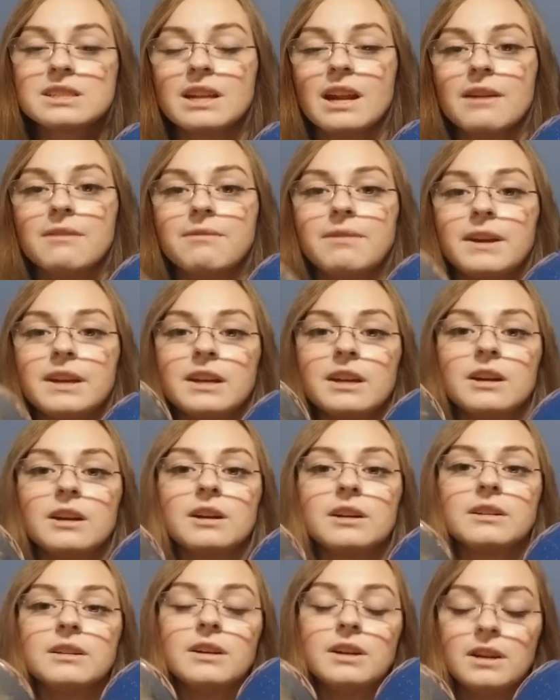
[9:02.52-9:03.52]
I
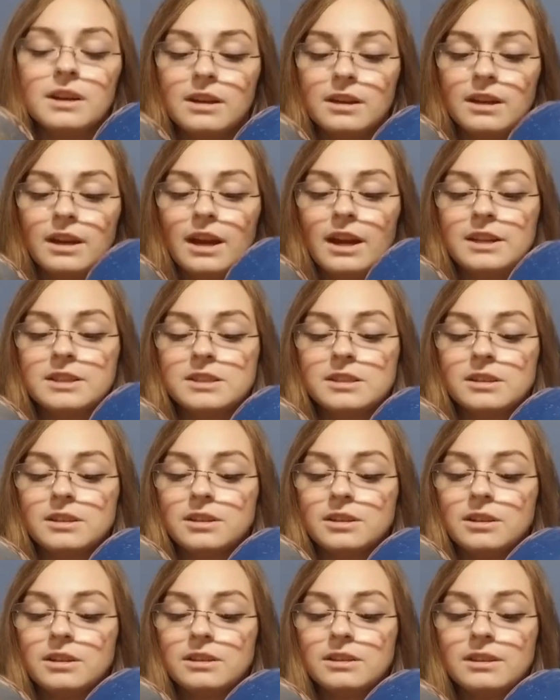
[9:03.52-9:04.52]
figured it's a
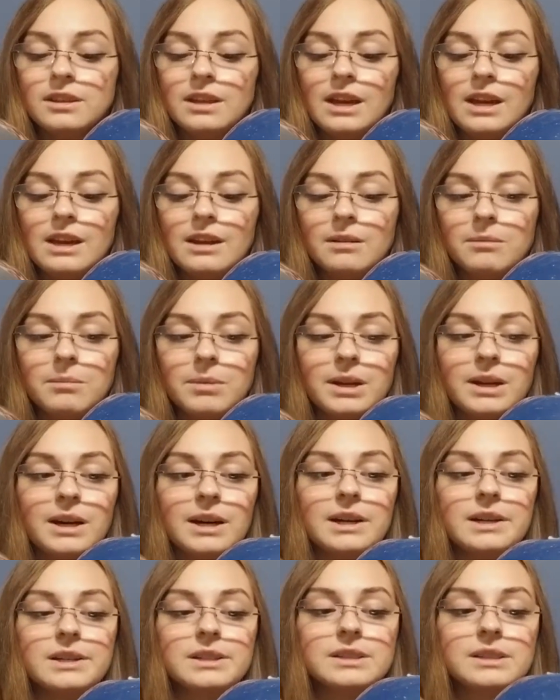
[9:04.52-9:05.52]
good thing
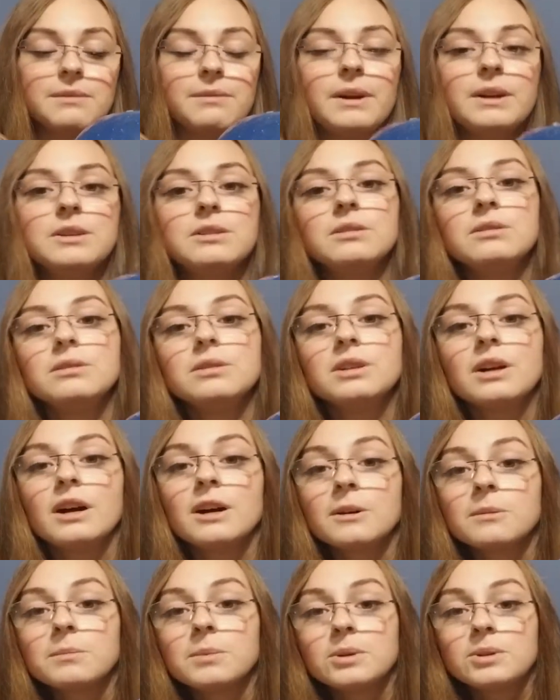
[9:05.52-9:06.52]
because if I do
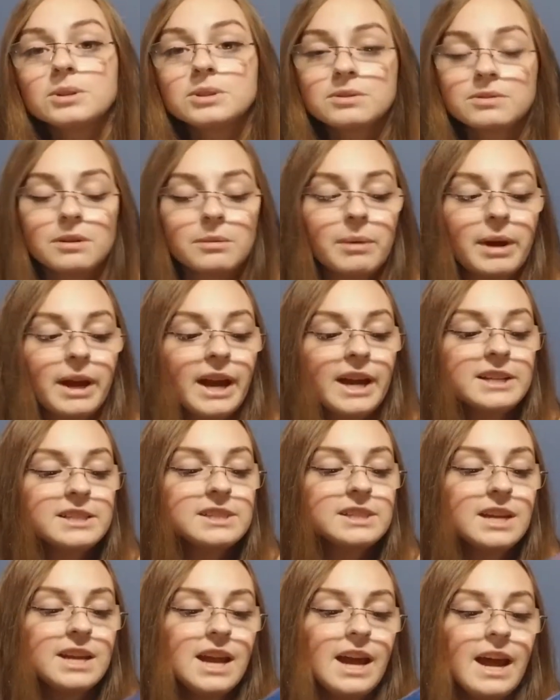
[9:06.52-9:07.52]
yarn bowls for my
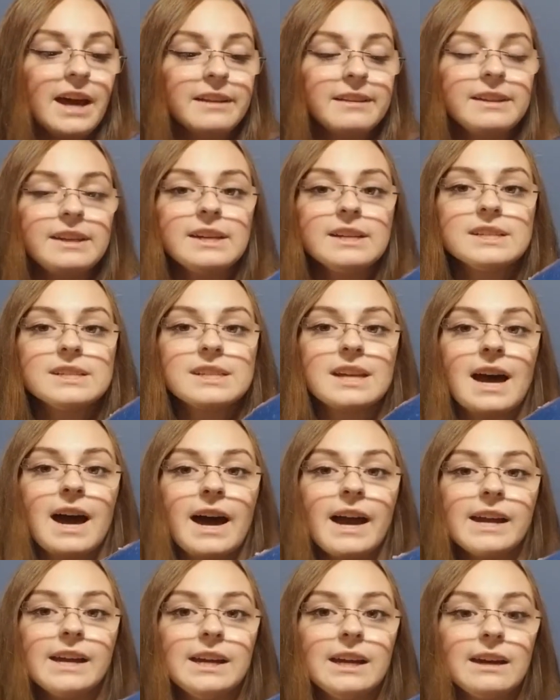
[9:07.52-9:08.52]
Etsy, at least
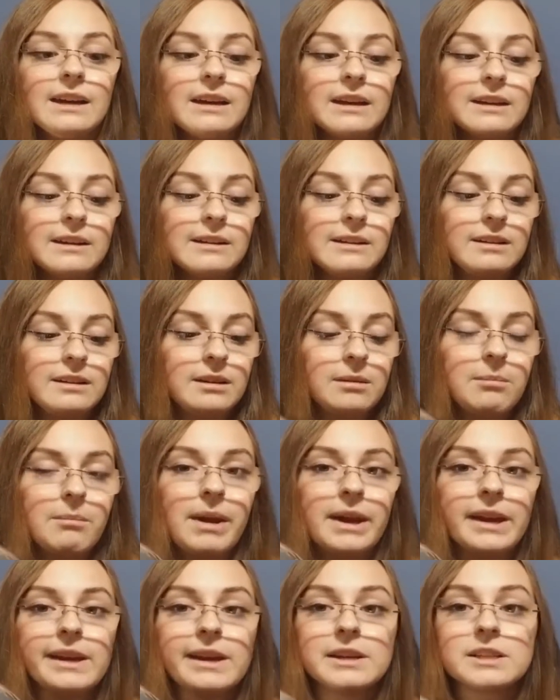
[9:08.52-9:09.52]
I can
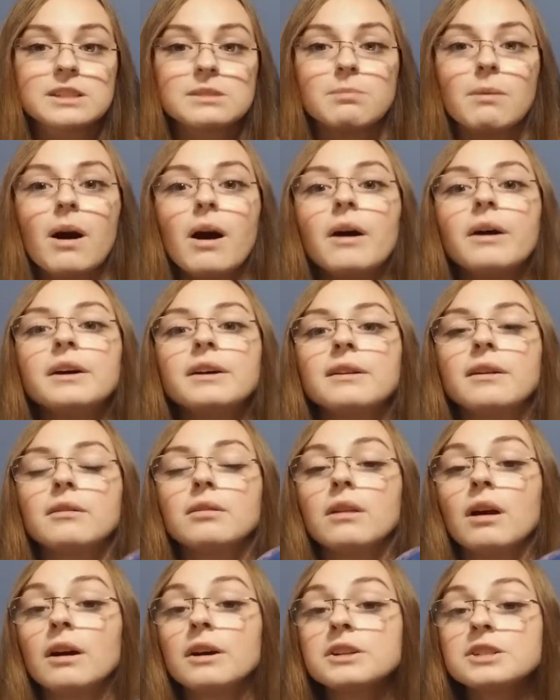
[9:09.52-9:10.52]
make a small and a
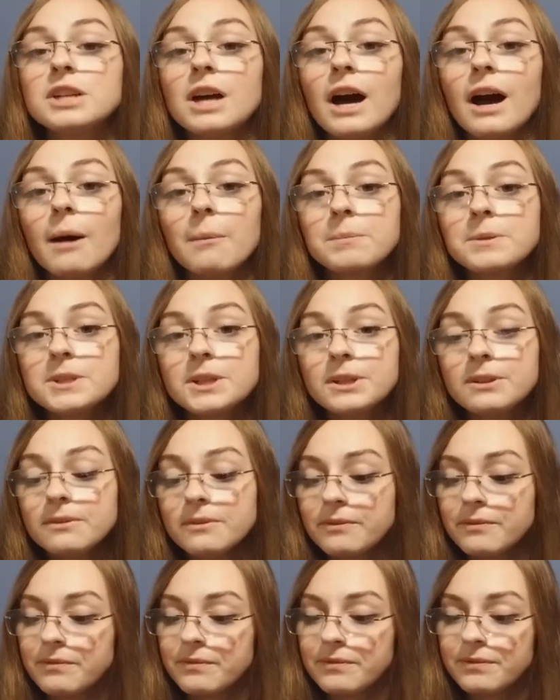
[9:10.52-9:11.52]
large option.
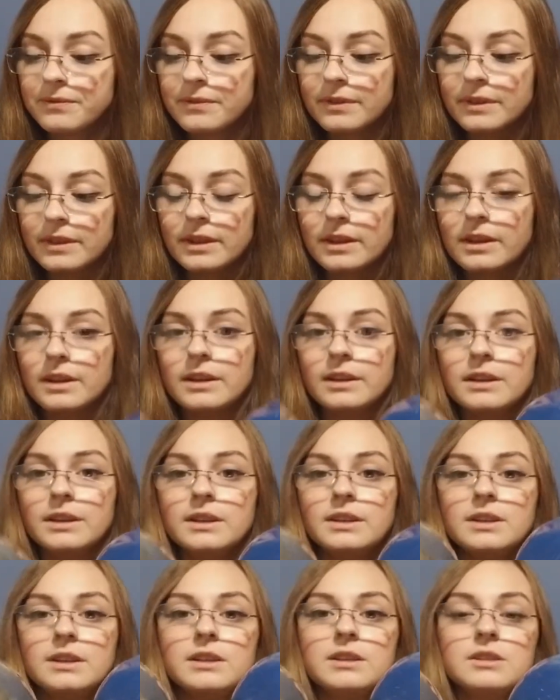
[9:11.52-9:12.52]

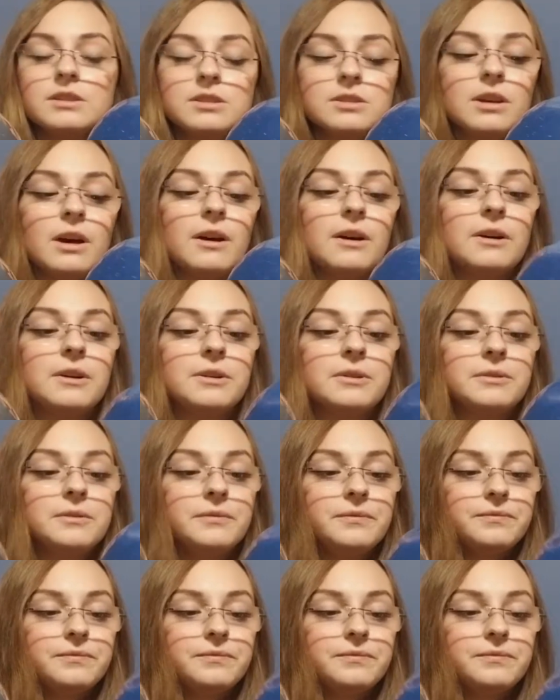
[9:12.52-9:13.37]
So